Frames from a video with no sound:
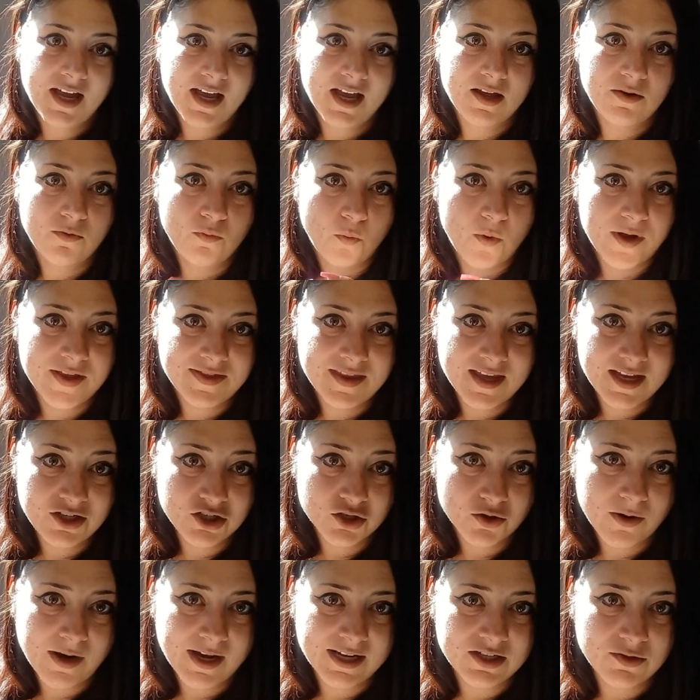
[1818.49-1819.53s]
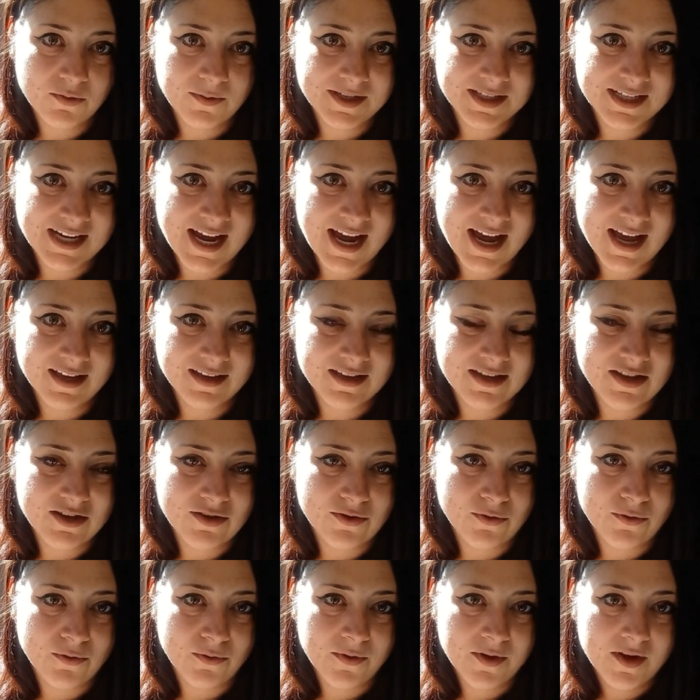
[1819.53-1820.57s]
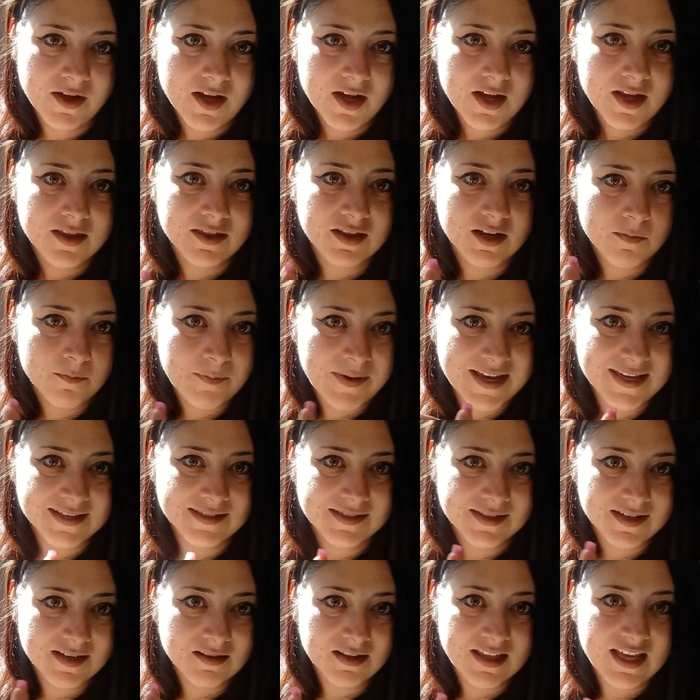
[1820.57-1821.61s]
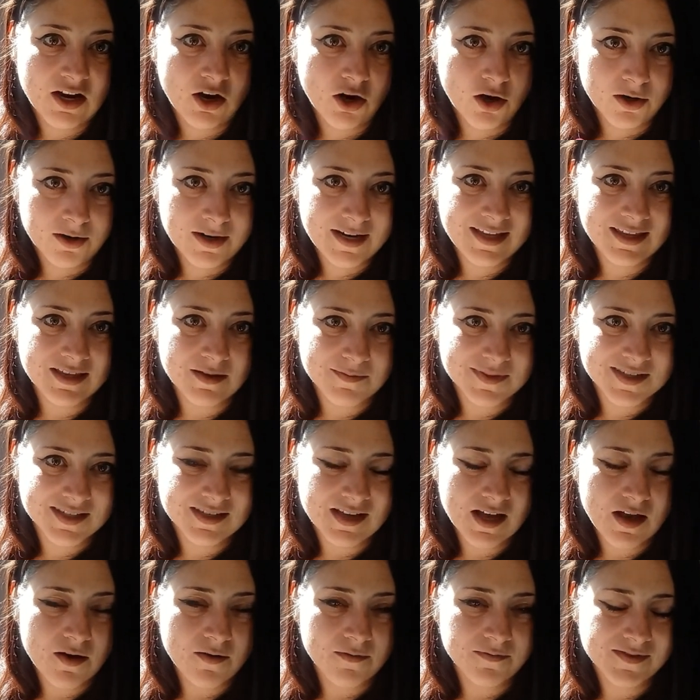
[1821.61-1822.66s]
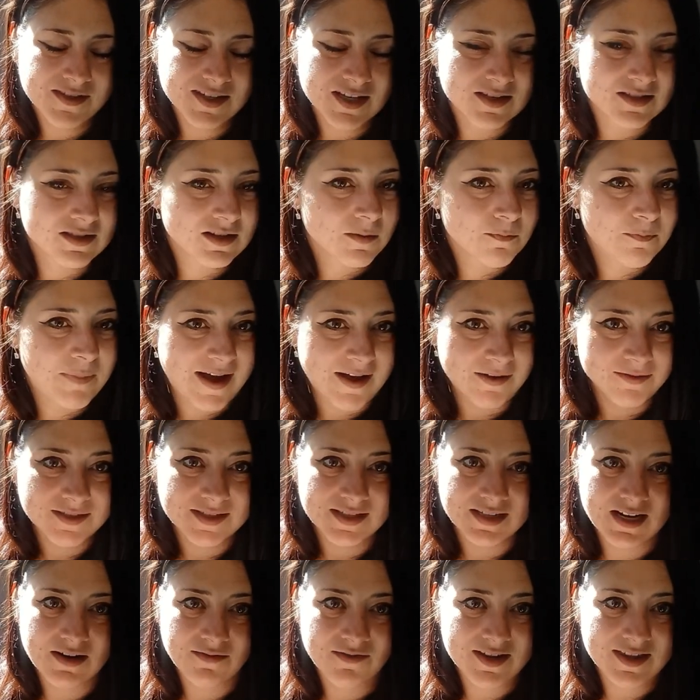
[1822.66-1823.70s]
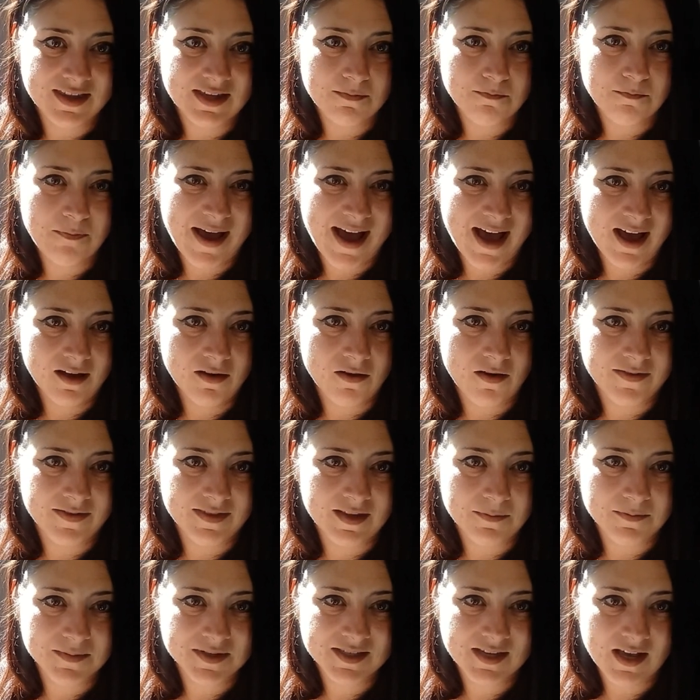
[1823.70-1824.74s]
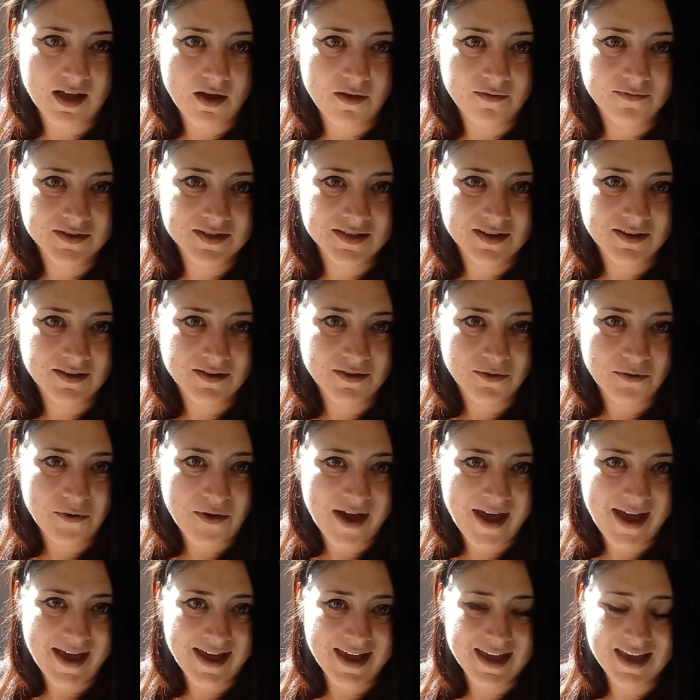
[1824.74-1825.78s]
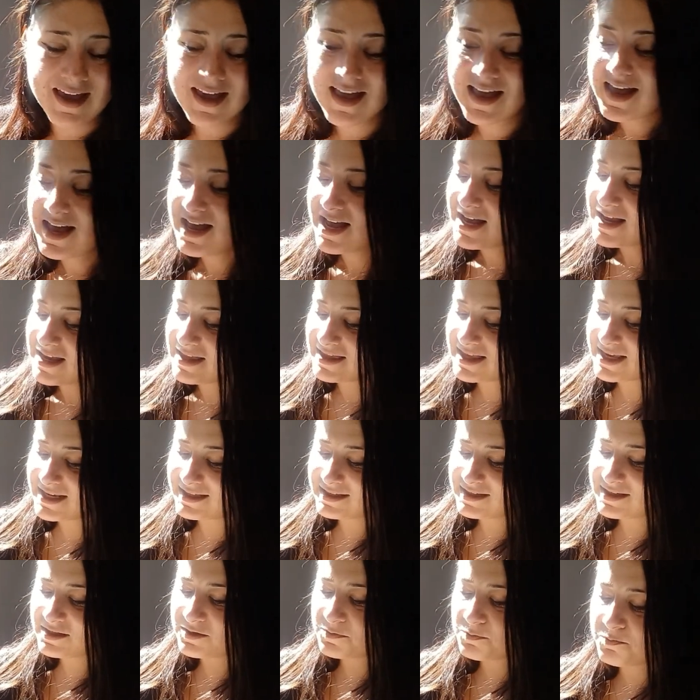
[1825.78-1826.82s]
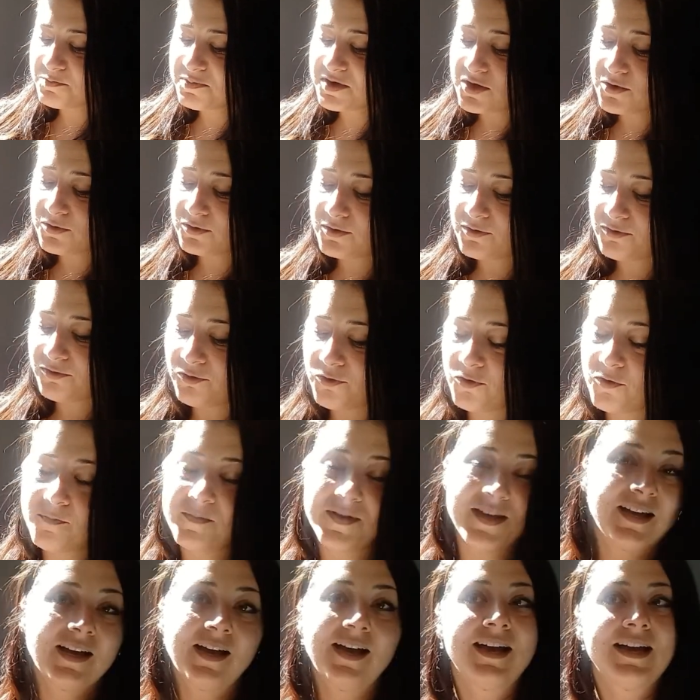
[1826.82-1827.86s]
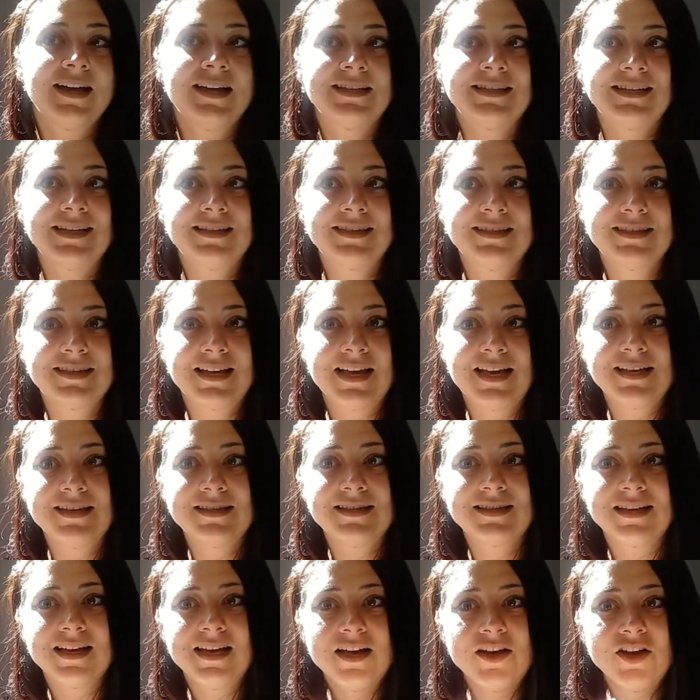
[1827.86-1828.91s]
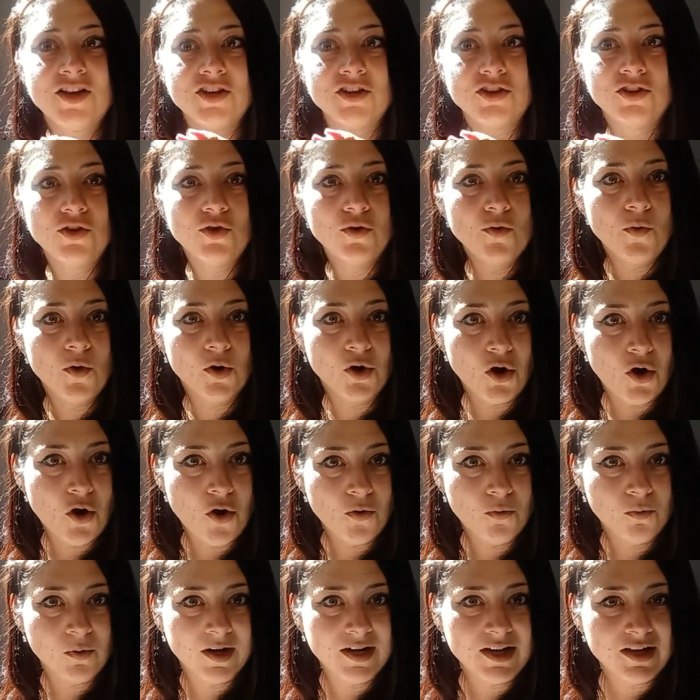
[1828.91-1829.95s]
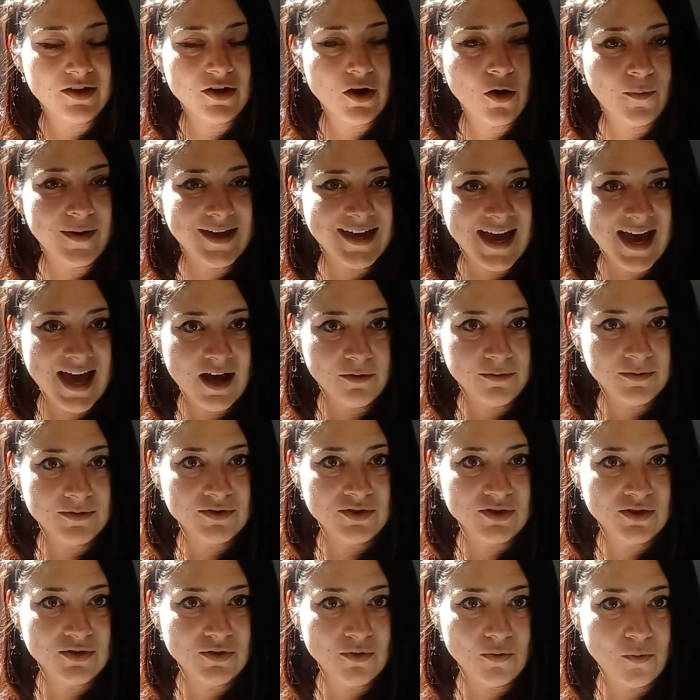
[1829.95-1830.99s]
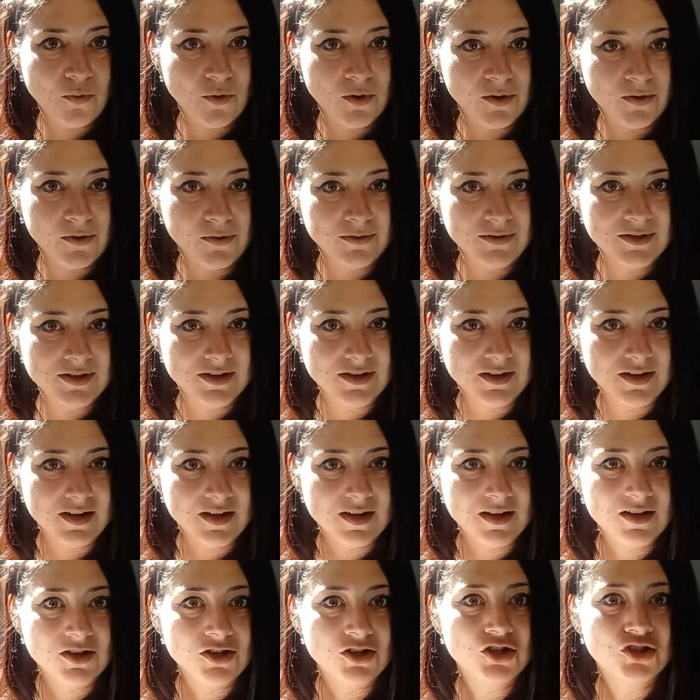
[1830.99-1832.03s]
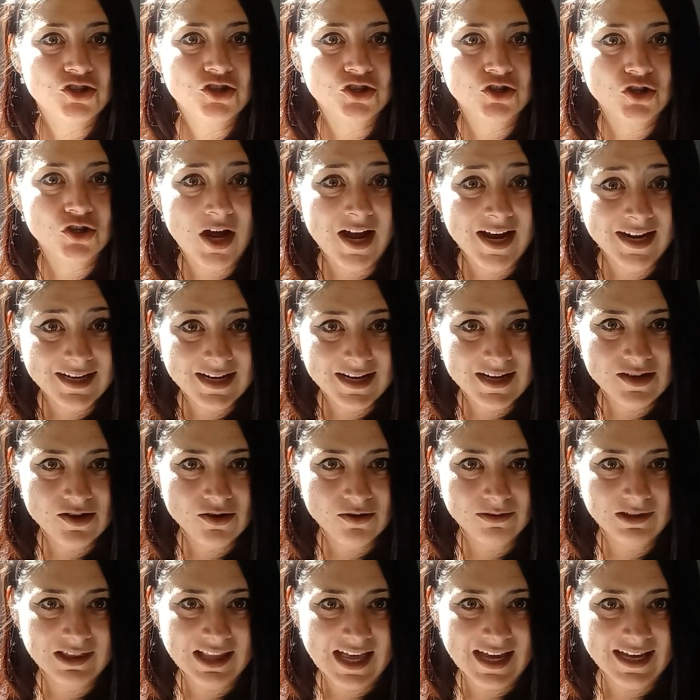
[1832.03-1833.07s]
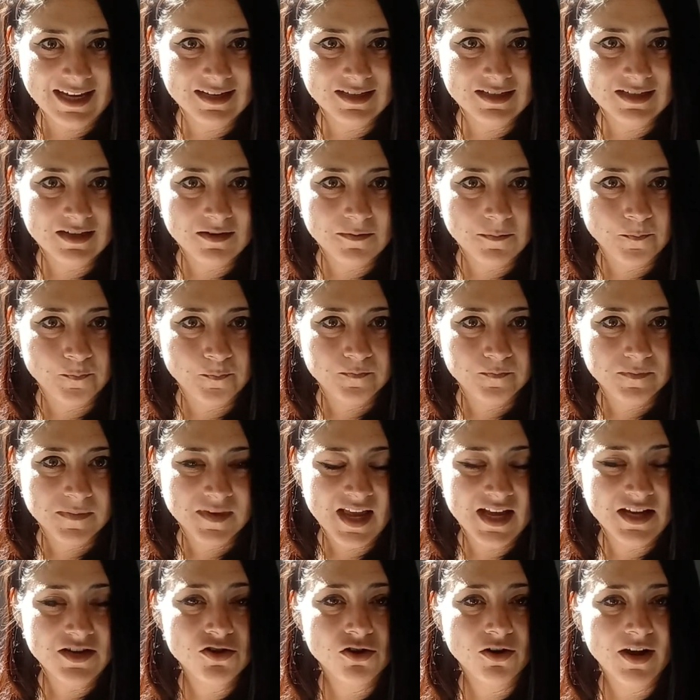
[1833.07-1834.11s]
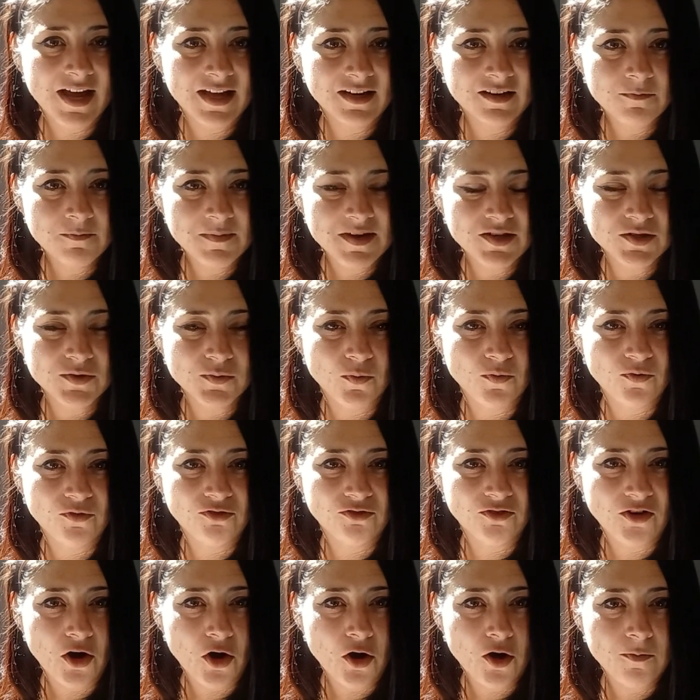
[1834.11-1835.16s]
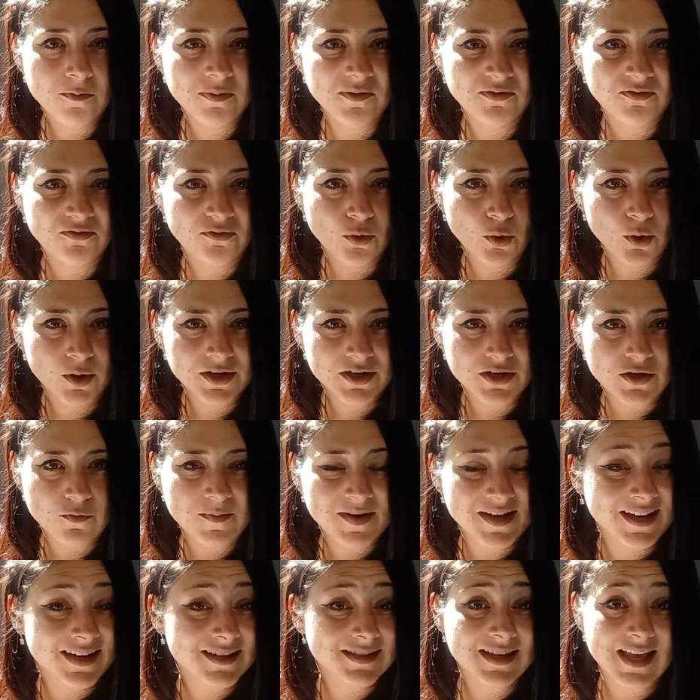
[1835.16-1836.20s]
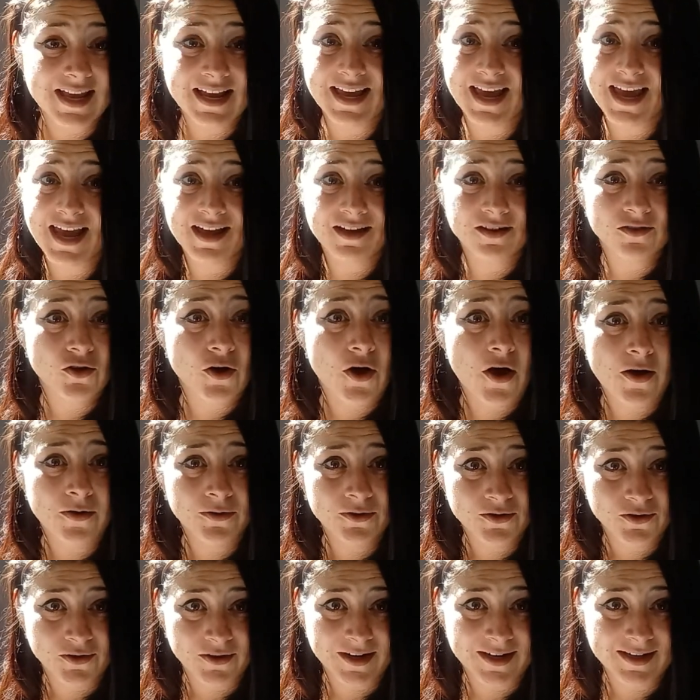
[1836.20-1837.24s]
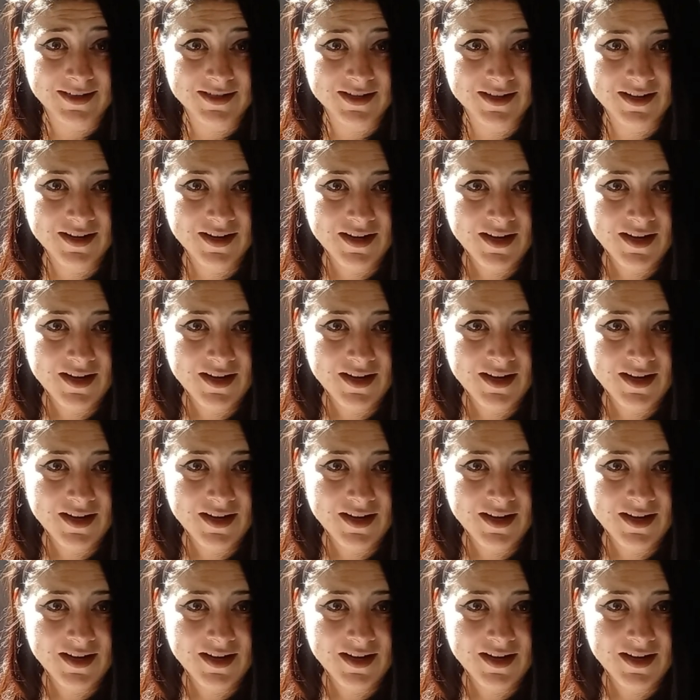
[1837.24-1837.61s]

And when they try to attack you, they're basically hurting themselves because they're bouncing everything back on themselves, okay? This is beautiful because it says you are already going out into the world, shining your light, and your enemies will fall before you because they can't conquer it.